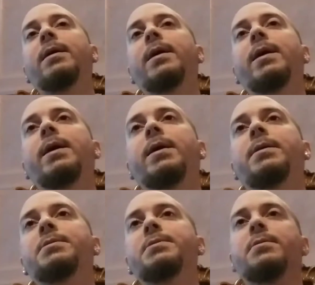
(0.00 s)

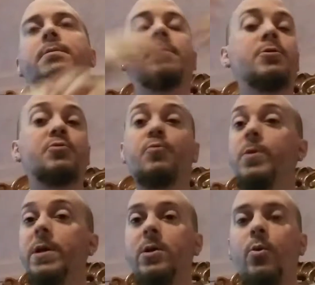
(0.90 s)
And there's
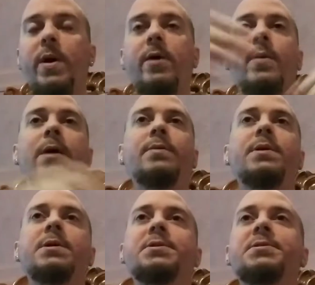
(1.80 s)
really no way around
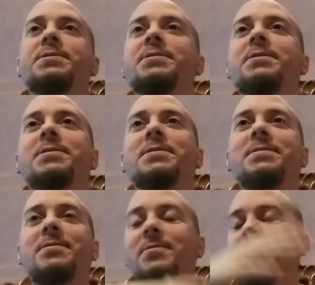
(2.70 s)
this.
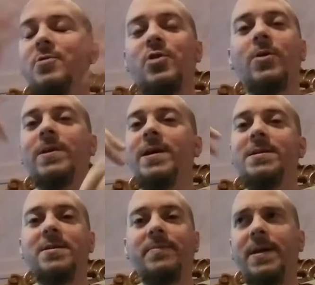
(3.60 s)
The Charlie
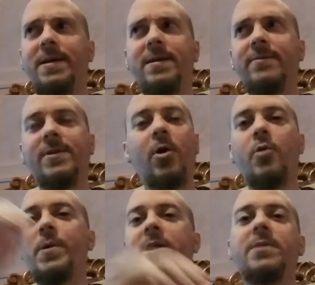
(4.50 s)
ends up like giving the
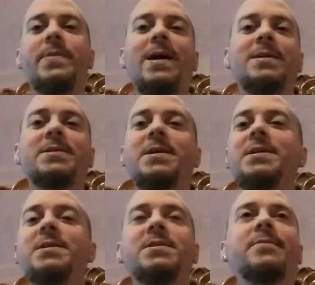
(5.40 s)
harmonica back, saying
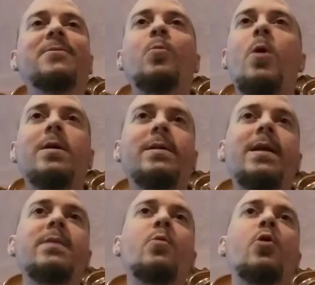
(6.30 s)
he doesn't even want it
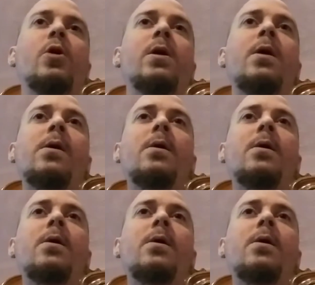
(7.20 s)
anymore.